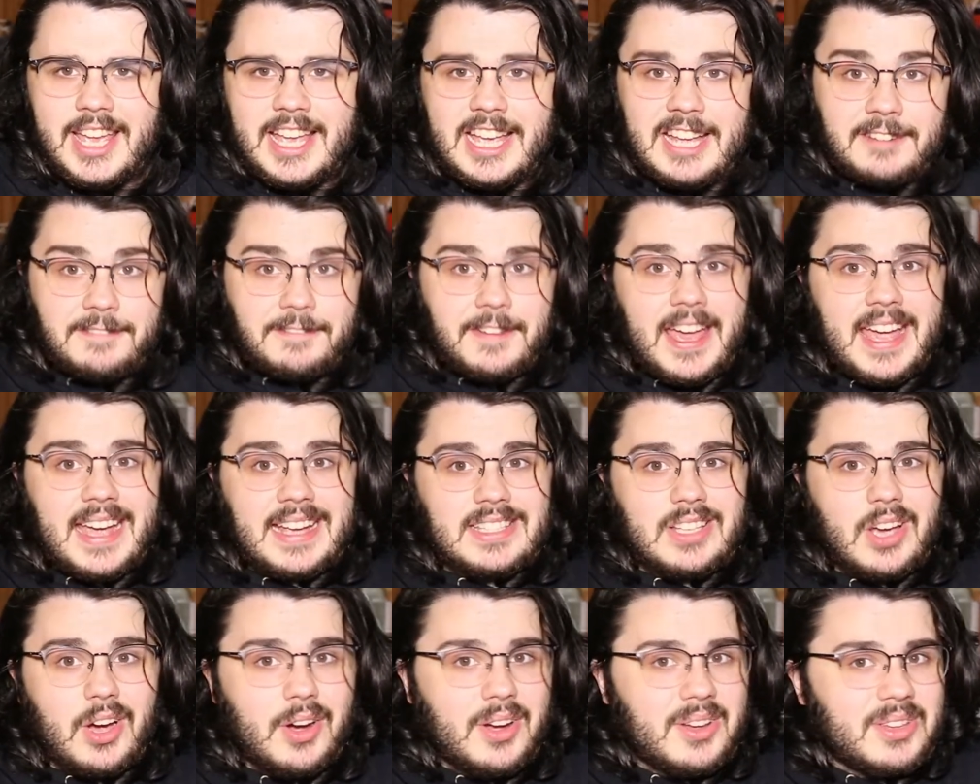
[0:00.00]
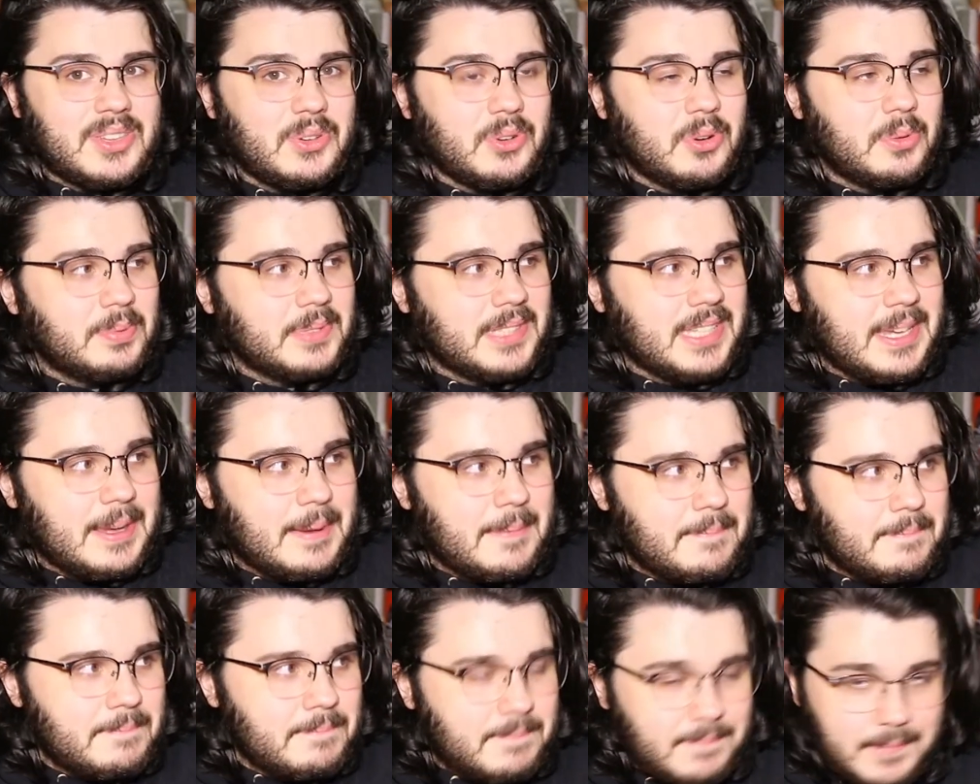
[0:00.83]
In fact, arguably,
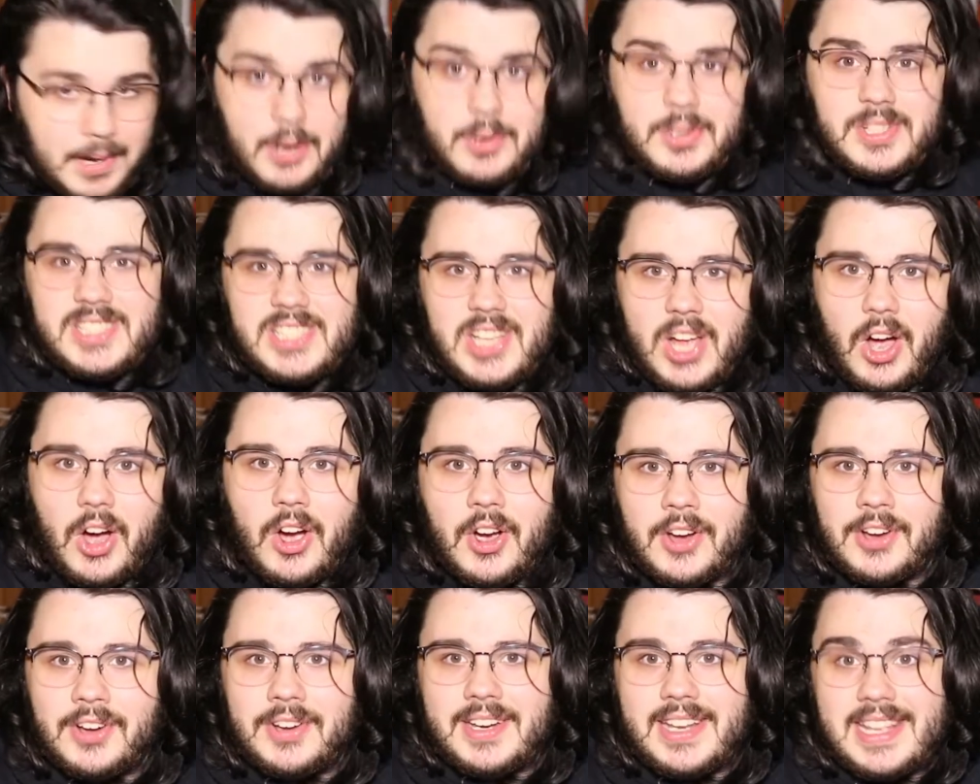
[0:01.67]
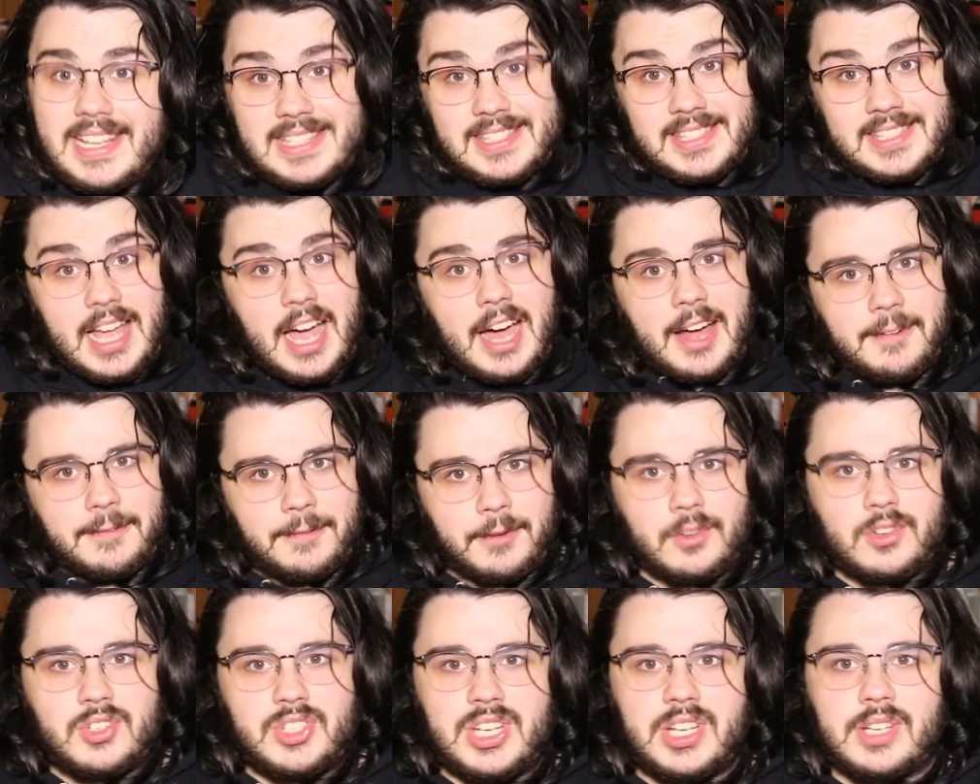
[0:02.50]
most art is not
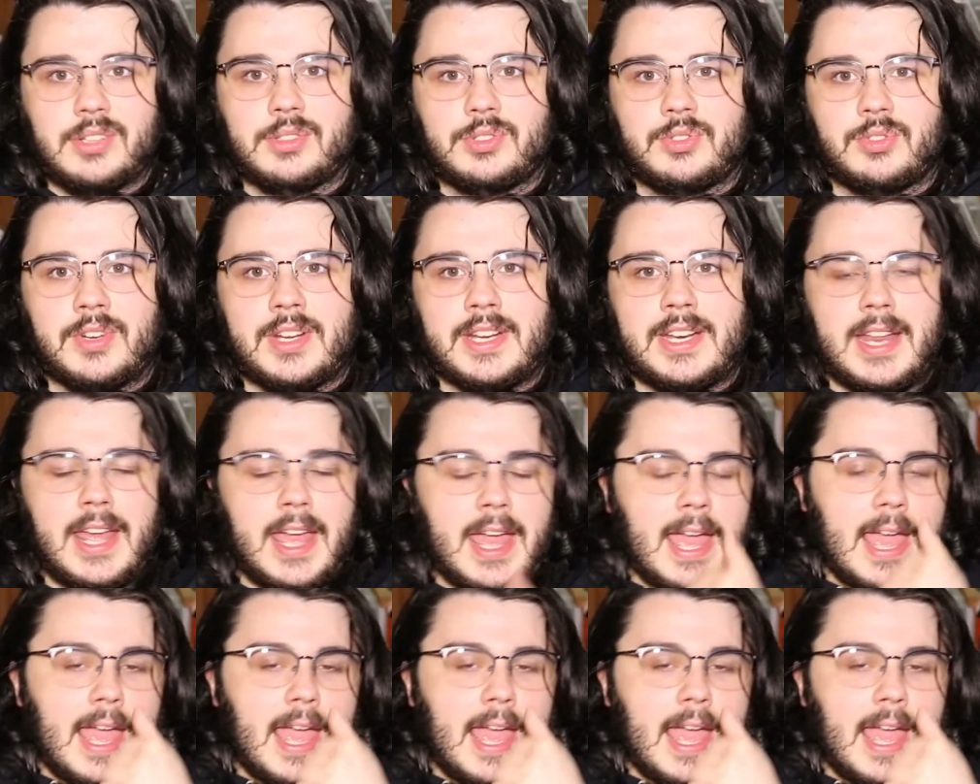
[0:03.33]
for children.